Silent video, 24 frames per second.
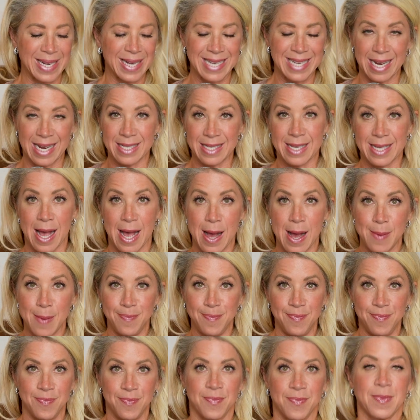Dexcom.
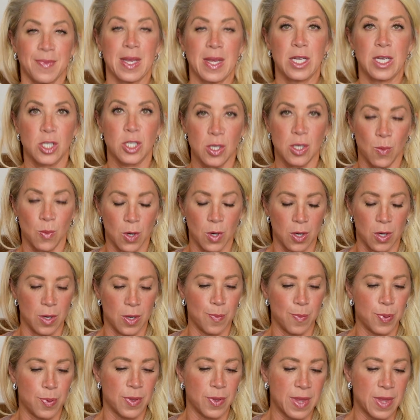So we're going to
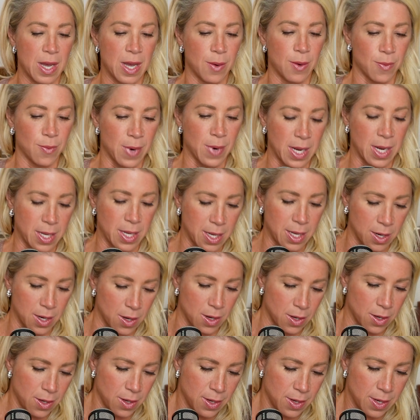put that right
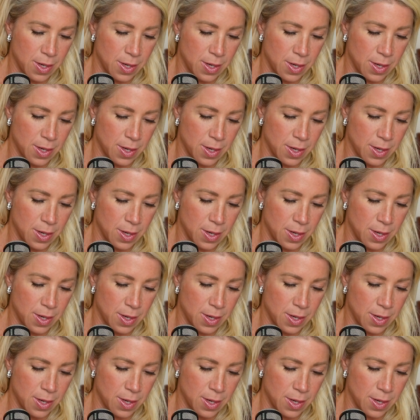here.